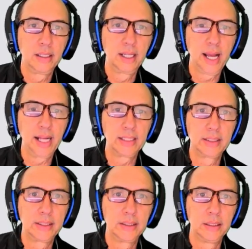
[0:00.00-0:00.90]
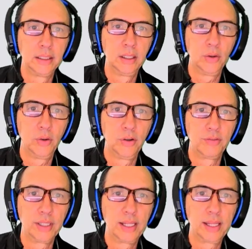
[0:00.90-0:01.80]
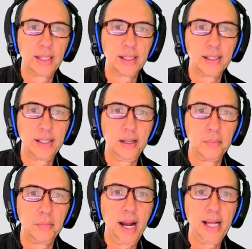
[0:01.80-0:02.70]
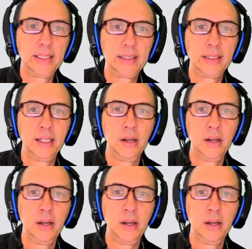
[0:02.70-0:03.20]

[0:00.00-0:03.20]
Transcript: cats over 30 mice